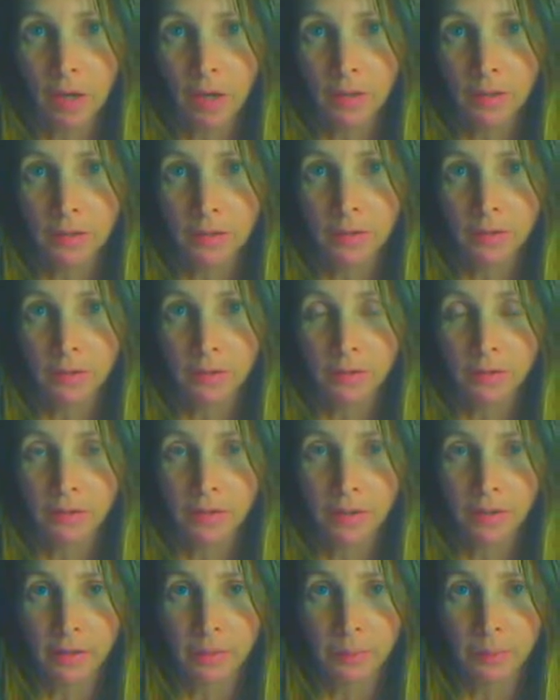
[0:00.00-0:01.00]
call it your
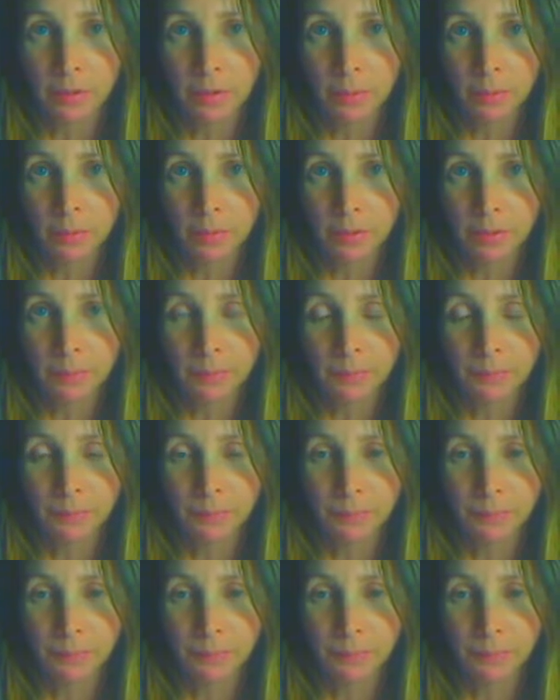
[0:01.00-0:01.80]
second puberty